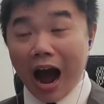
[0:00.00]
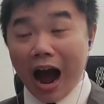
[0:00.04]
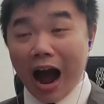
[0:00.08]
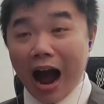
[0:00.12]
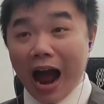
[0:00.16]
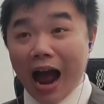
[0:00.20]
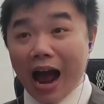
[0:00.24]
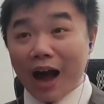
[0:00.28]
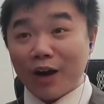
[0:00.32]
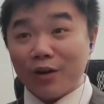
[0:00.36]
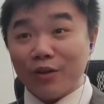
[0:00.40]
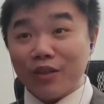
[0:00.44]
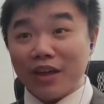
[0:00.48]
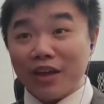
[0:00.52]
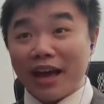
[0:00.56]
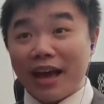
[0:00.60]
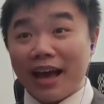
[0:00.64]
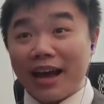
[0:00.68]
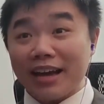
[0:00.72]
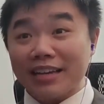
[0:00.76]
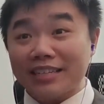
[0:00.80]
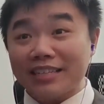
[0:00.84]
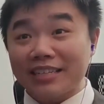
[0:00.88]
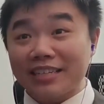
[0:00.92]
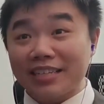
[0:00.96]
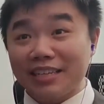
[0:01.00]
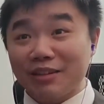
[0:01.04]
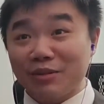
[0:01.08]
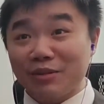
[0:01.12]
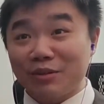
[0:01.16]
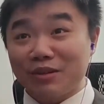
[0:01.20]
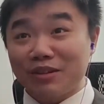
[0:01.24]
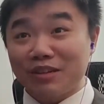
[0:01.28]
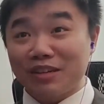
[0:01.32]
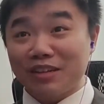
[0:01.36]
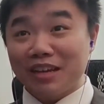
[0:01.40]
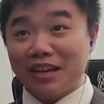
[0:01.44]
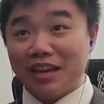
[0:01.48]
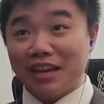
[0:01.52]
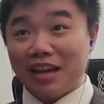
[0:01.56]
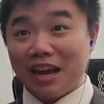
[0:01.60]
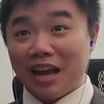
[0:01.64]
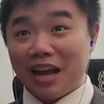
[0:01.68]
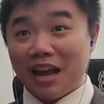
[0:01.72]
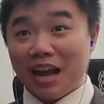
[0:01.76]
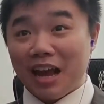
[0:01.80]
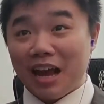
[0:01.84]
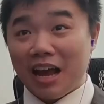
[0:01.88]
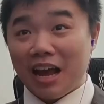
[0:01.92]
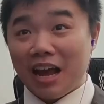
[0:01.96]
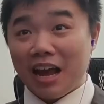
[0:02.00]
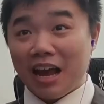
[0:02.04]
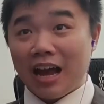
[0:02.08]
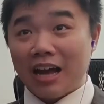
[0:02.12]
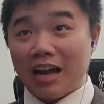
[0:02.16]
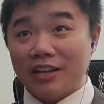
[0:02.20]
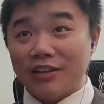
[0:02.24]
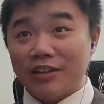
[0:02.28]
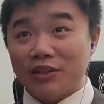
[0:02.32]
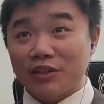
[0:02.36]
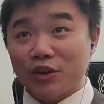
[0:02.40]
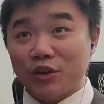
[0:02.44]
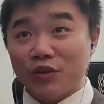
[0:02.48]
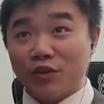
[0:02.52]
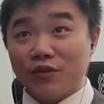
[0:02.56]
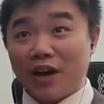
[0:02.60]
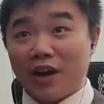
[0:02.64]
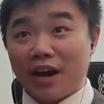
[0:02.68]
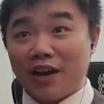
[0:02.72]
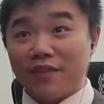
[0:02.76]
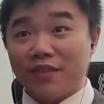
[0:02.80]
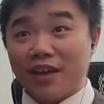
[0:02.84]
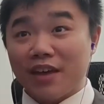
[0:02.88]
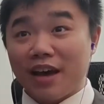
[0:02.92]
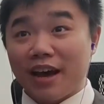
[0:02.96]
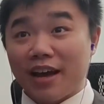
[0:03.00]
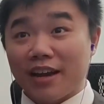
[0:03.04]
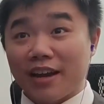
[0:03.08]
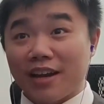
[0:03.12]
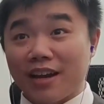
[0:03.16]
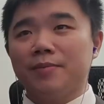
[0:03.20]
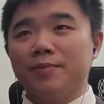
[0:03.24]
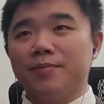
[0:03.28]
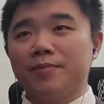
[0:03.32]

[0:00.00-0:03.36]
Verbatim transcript: How the heck did he survive that?